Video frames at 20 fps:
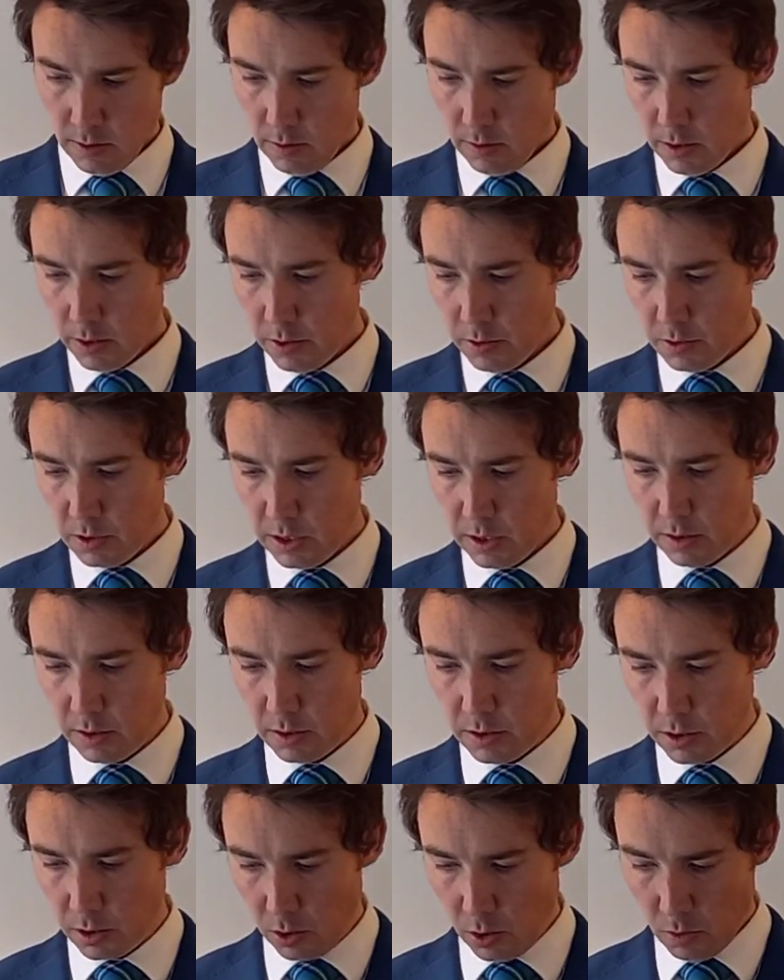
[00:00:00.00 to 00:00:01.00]
goes in the
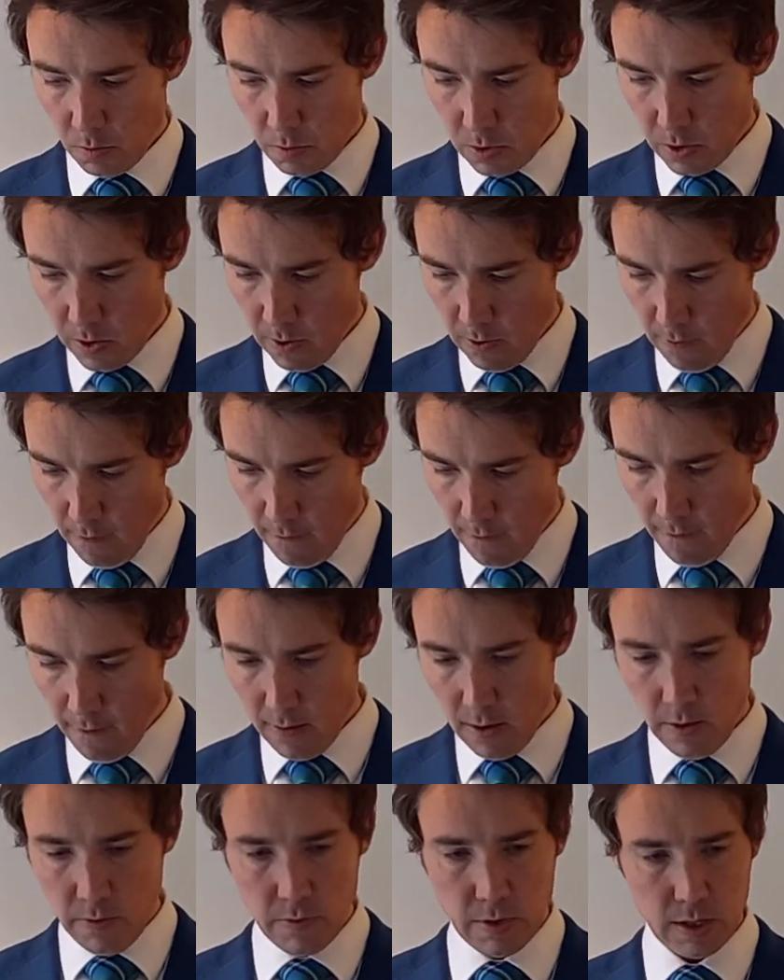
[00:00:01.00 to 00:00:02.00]
top.
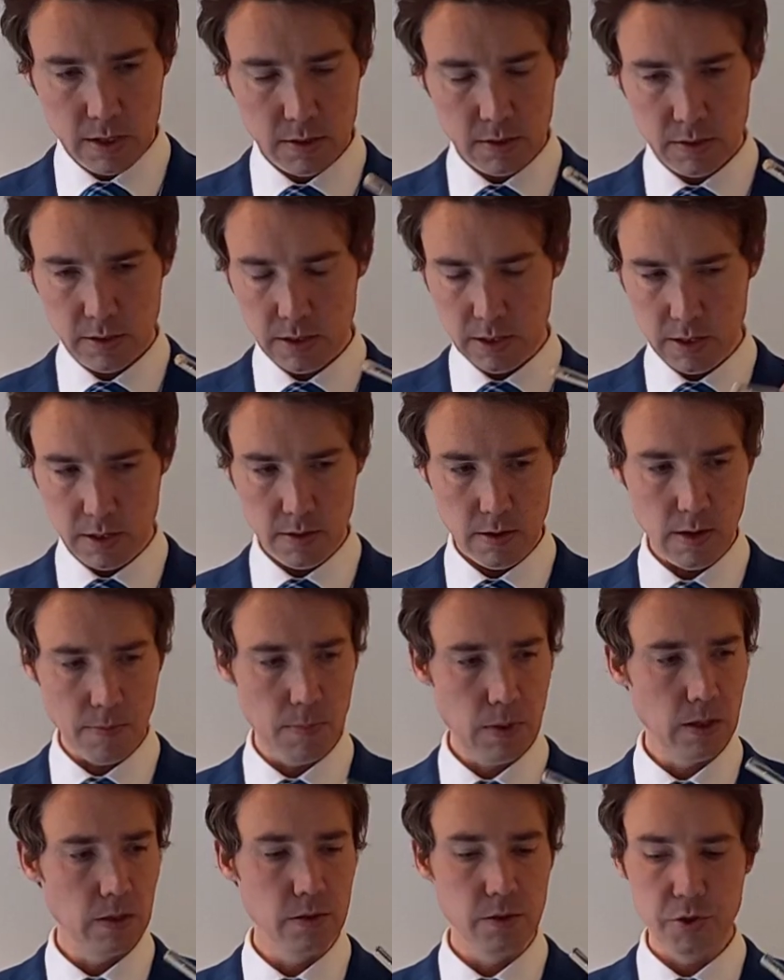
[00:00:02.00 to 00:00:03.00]
That's a
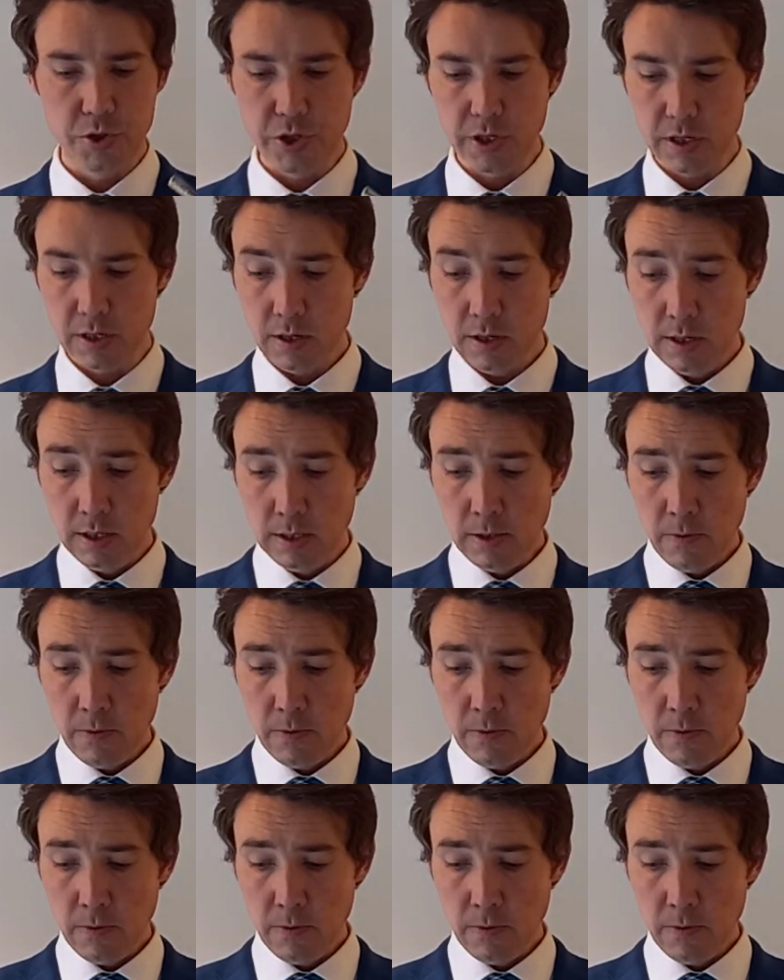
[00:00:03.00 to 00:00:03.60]
plunger.